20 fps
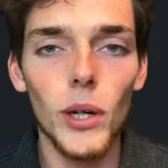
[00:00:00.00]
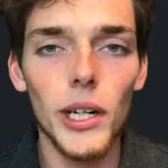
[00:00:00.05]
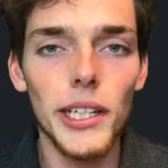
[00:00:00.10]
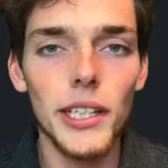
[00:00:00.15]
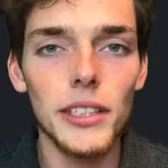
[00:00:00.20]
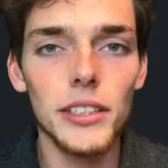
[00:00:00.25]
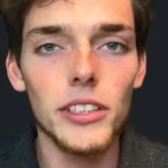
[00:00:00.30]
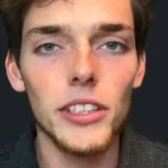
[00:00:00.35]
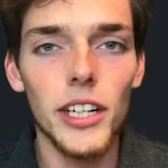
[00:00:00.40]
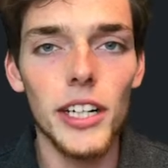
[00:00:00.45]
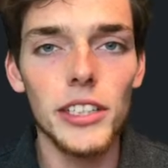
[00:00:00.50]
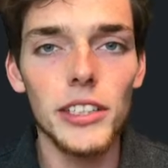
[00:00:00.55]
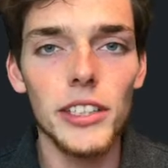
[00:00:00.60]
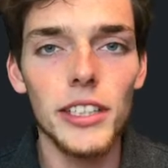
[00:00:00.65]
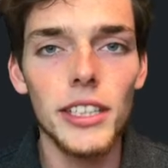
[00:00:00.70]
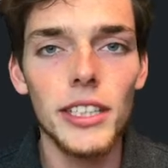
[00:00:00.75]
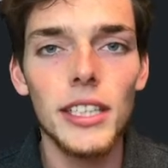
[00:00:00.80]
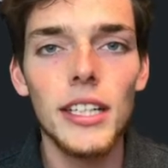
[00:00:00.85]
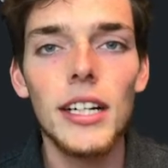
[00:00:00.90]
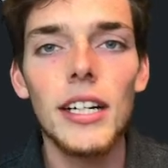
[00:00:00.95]
working
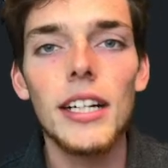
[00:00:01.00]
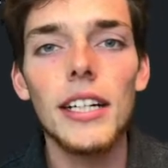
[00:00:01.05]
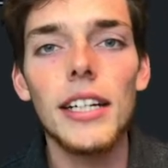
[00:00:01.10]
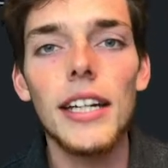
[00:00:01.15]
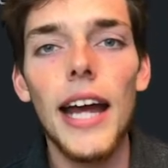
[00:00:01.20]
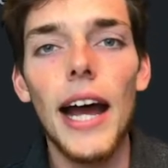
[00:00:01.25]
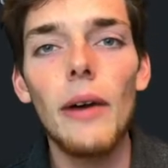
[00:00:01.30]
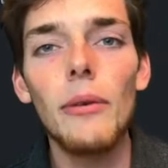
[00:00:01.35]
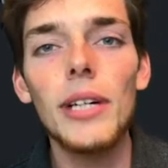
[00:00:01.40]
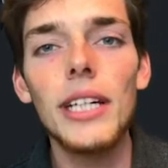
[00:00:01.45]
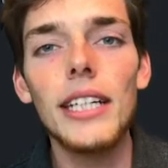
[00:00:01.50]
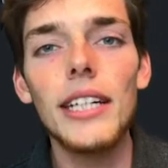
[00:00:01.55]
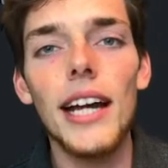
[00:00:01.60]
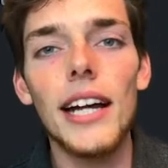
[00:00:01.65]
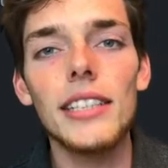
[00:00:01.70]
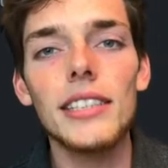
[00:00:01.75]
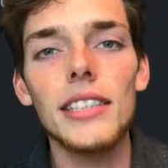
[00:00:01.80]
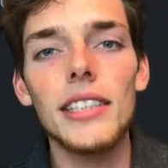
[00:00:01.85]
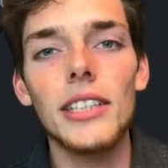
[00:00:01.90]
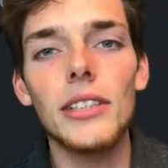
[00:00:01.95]
directory, now we can
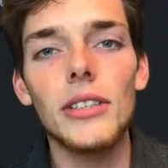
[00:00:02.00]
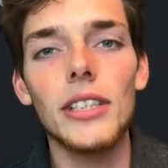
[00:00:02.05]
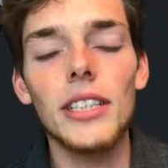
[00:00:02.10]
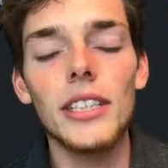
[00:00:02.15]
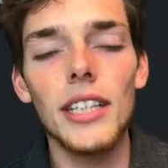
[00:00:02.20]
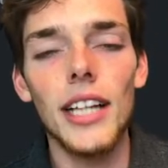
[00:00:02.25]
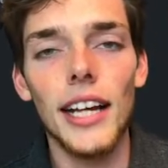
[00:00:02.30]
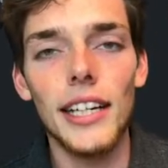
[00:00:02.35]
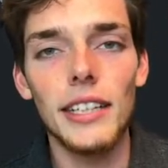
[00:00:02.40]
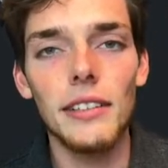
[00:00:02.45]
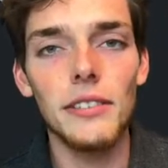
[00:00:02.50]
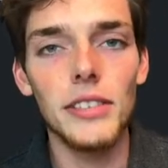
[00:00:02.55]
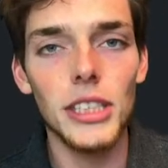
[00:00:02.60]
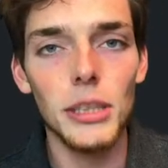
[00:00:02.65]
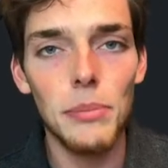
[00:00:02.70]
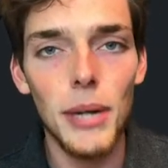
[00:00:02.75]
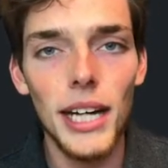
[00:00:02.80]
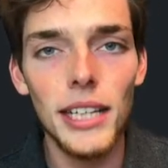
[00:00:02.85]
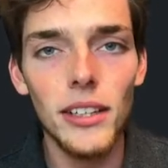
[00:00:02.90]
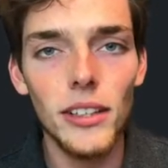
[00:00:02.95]
execute it like it
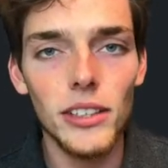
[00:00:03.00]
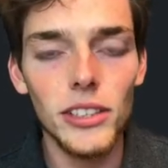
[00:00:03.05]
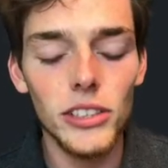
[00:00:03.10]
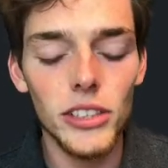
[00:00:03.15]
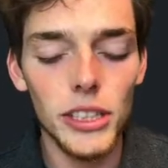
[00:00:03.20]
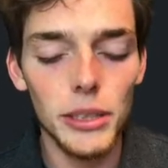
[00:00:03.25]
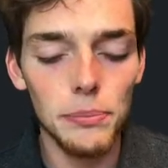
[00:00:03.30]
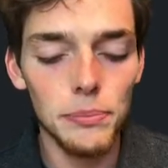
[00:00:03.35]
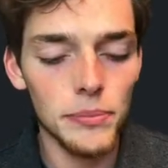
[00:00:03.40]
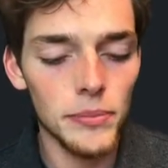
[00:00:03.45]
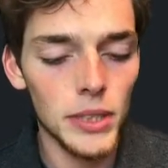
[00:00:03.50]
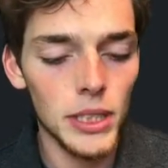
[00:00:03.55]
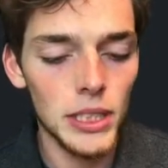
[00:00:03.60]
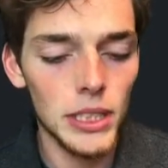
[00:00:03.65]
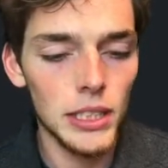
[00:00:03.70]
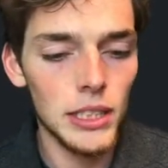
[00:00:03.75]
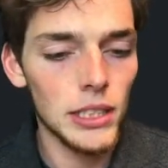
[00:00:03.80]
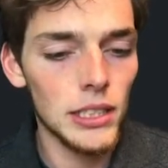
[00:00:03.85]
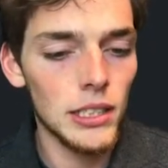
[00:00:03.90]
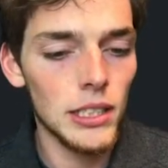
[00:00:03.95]
was a Python script.
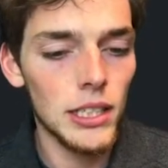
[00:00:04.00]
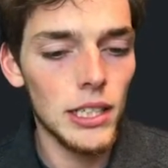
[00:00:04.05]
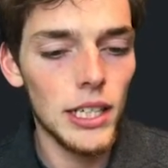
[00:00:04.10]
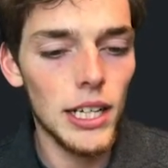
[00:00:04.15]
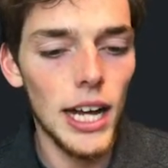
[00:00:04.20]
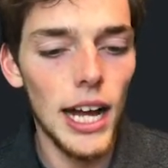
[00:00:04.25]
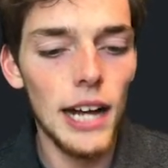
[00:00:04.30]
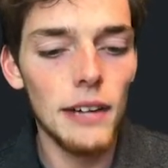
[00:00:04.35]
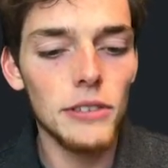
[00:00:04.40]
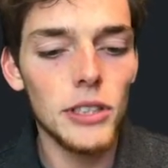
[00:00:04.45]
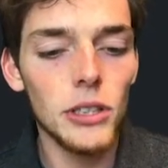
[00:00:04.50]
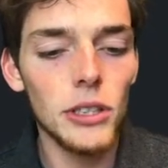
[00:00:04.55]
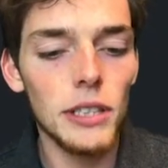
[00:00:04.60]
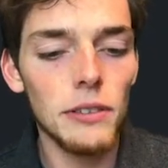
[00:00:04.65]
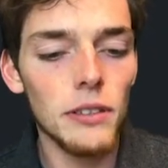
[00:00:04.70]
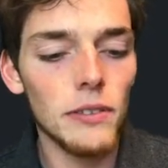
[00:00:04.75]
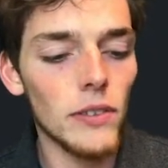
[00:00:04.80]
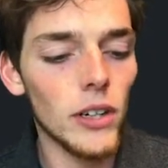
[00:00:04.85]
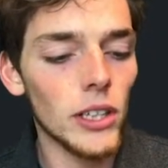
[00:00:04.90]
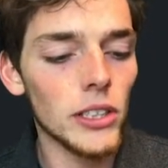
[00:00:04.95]
I have two
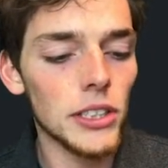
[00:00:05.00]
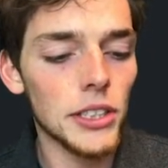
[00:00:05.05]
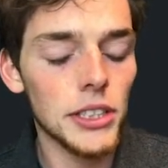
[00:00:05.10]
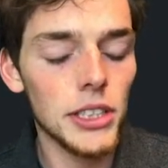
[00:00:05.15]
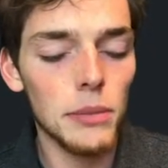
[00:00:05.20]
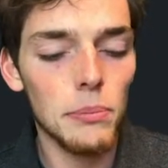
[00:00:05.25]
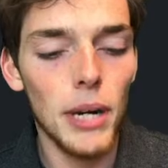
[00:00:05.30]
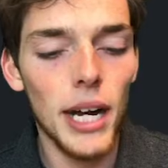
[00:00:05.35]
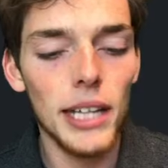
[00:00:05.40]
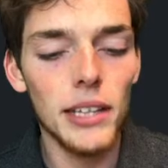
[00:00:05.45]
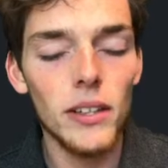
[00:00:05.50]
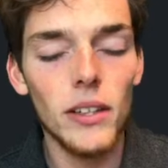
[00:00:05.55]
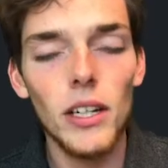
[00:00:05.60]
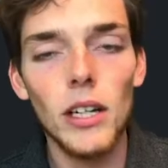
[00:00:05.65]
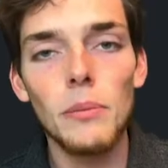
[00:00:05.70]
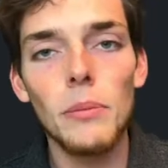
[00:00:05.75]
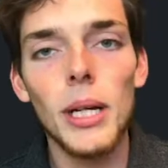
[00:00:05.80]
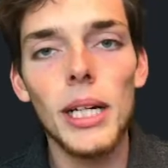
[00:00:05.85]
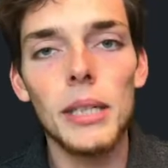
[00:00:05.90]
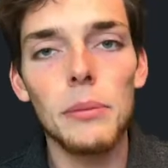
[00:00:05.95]
different versions of
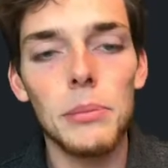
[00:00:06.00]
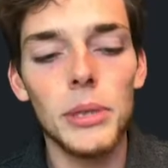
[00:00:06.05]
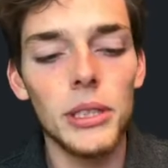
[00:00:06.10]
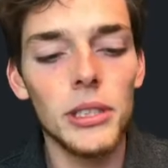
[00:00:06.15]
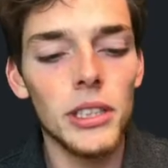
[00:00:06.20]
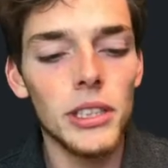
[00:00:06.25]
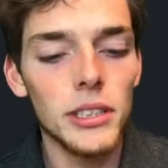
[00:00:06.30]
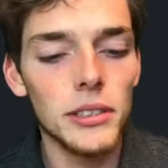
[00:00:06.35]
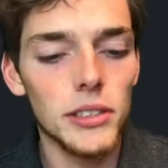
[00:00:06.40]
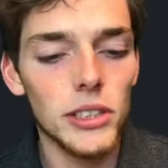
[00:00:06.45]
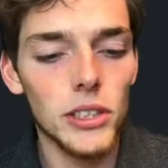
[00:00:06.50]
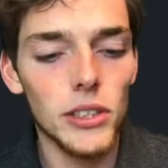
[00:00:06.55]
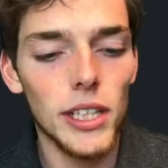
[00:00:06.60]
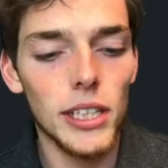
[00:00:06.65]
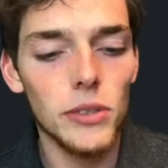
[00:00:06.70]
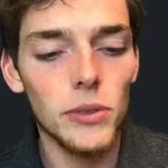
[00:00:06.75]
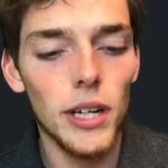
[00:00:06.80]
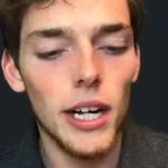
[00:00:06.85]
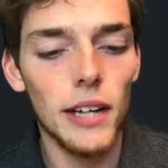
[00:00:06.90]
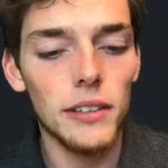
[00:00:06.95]
Python on my computer, so
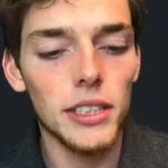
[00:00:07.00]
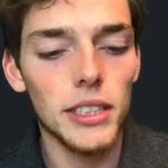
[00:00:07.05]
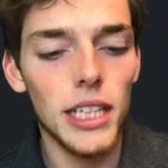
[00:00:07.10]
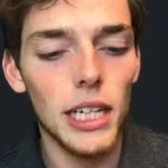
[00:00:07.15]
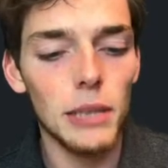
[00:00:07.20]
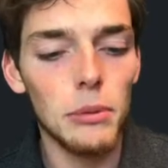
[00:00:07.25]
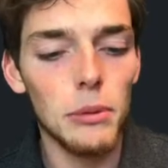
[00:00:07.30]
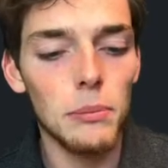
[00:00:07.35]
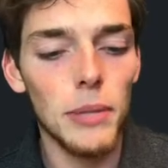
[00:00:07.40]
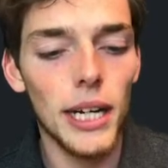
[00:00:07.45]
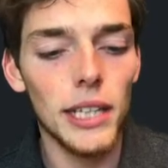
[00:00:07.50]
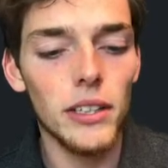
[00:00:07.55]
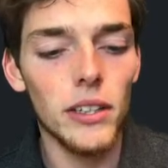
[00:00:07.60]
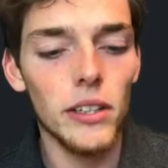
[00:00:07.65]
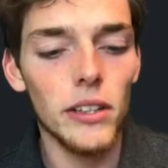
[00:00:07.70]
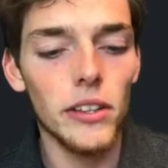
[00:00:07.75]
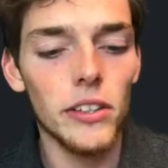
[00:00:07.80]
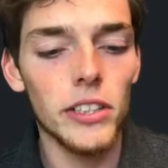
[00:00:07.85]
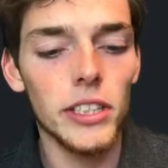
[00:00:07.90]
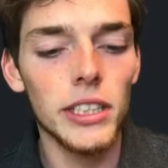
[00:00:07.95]
that's why I have to type in
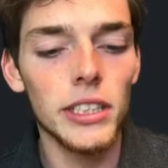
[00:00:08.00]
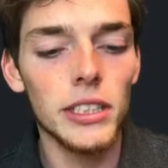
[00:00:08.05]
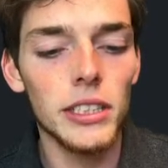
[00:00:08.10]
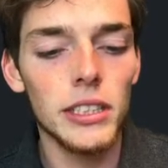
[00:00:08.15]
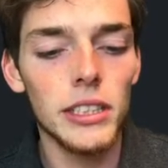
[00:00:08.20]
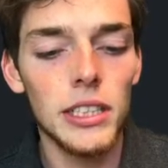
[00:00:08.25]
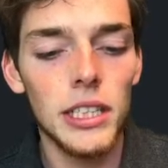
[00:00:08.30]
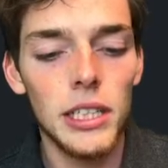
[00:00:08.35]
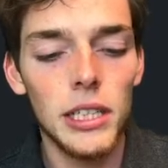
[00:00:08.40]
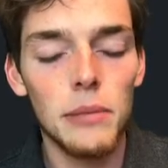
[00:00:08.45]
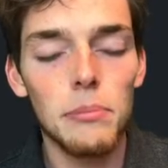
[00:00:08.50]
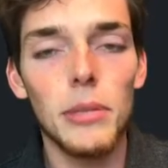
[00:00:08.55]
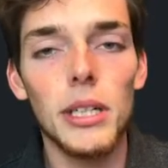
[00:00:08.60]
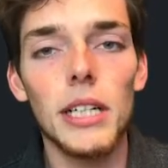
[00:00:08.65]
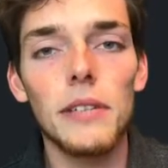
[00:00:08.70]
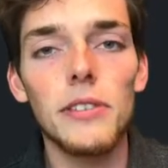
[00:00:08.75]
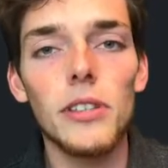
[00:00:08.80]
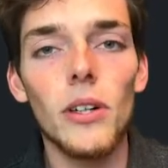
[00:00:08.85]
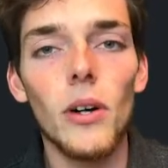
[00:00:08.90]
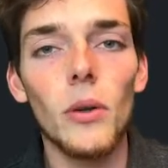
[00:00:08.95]
Python three.
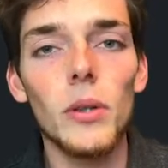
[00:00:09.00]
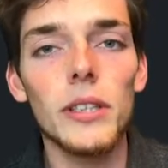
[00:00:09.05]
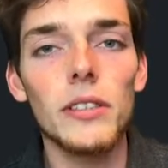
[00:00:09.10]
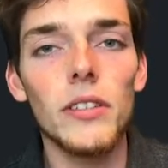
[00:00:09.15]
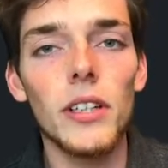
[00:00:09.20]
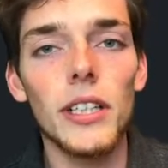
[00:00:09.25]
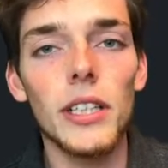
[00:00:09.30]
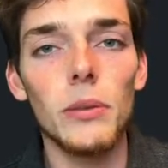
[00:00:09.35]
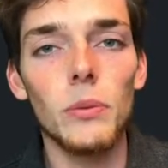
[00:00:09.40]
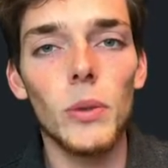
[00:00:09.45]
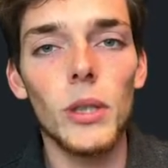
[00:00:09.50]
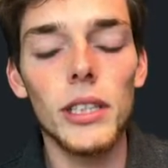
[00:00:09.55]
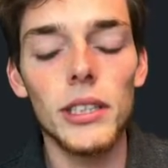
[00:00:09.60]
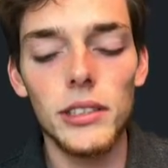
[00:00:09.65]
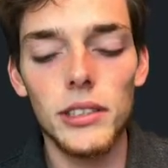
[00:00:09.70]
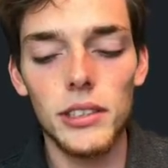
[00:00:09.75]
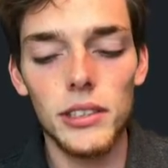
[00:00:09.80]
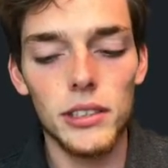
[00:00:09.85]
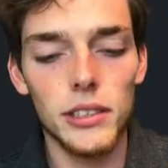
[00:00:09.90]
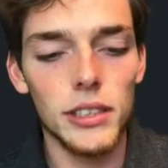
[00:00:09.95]
But if you're only running
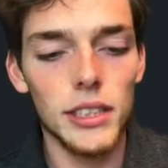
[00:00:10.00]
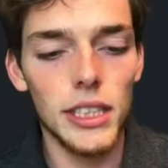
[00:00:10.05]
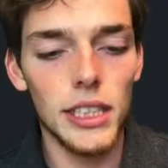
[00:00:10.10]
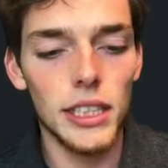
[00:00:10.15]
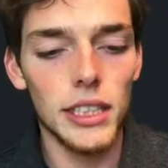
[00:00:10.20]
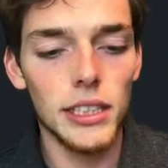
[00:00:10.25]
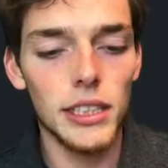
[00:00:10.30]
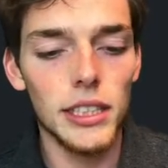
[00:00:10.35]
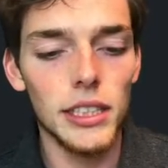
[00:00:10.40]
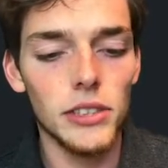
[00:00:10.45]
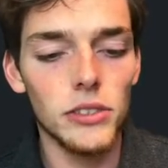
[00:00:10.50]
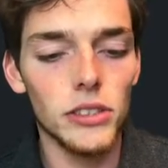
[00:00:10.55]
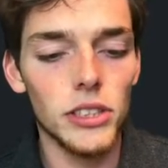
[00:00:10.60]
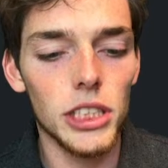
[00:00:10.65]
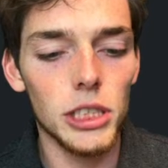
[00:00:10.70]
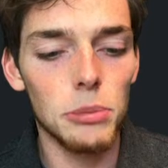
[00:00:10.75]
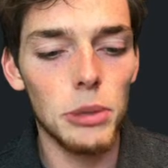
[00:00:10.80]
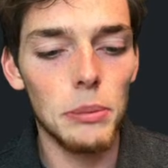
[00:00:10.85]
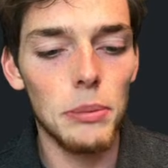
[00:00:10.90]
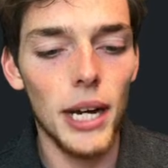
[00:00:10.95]
one, then this
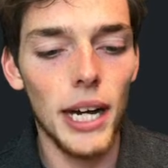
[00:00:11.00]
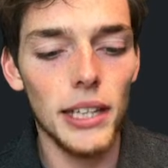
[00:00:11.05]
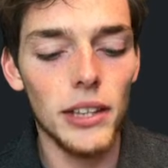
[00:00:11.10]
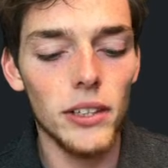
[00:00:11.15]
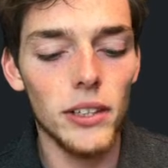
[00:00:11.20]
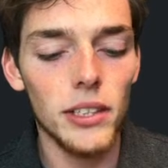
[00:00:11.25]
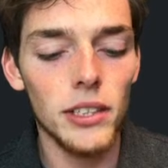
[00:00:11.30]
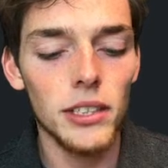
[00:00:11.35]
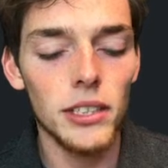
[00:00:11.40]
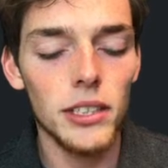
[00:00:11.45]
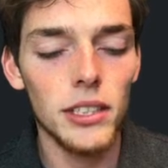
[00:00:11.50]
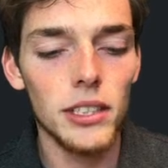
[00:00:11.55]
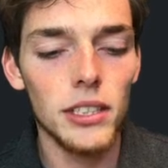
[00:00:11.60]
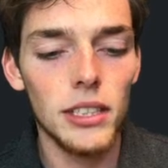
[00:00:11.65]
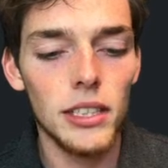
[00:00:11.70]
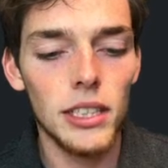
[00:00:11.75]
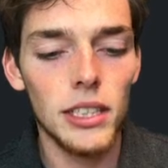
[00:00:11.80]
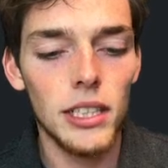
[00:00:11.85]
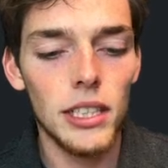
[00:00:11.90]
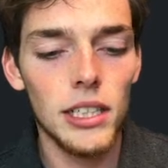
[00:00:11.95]
would just be Python.
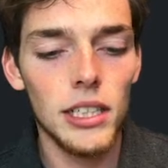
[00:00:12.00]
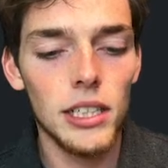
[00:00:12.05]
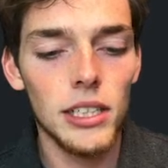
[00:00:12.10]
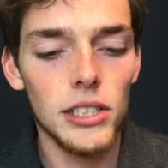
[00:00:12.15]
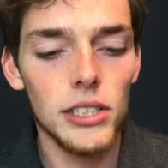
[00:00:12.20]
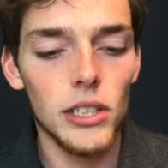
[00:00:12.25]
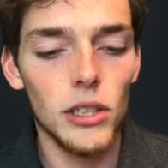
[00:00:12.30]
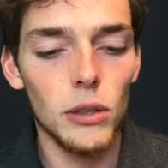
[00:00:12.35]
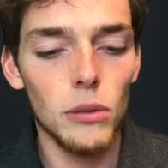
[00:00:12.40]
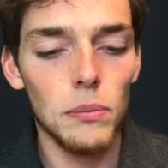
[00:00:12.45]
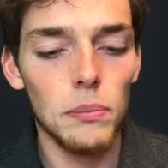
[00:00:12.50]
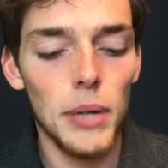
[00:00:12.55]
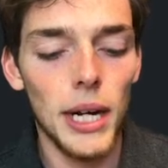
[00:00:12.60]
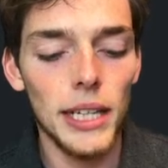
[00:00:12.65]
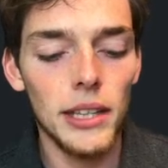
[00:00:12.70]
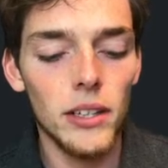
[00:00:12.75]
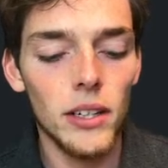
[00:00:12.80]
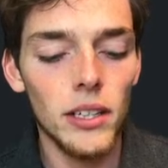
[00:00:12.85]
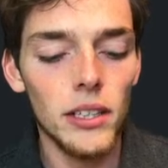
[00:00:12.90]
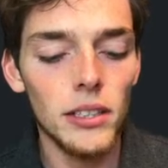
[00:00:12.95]
So
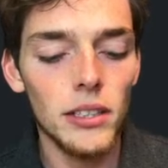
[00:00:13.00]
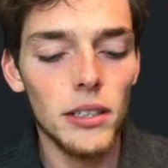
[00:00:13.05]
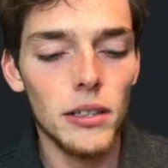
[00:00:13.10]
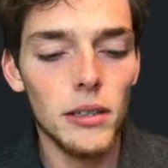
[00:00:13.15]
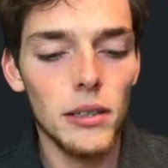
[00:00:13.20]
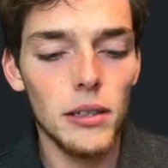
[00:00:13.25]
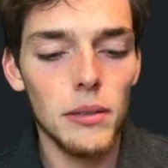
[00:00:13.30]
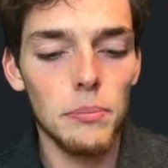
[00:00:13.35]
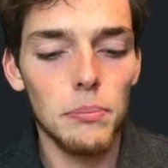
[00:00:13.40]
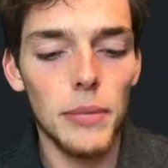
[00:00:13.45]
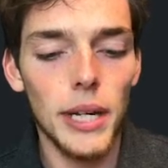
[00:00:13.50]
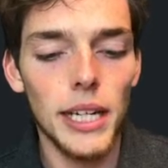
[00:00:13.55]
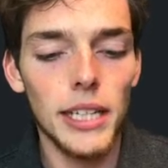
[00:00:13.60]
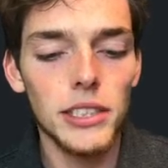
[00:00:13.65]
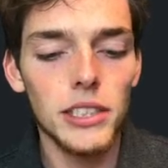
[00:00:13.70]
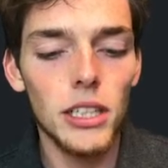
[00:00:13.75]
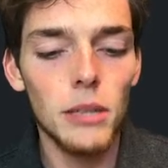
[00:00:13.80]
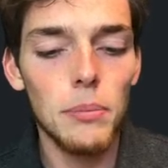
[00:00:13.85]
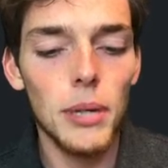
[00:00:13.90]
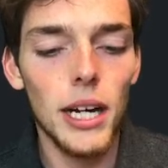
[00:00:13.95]
Python,
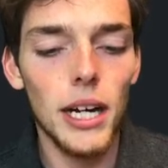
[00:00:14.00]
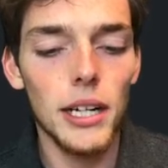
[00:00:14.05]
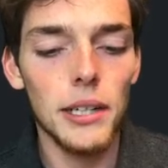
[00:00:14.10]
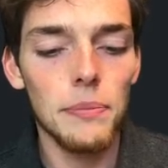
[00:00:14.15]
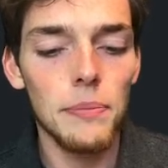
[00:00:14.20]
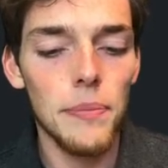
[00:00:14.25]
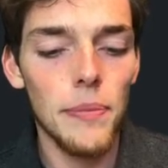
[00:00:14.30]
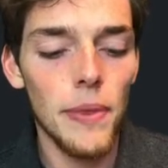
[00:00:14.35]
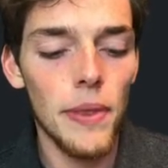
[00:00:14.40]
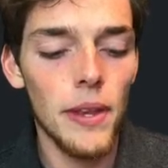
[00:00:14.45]
manage.py,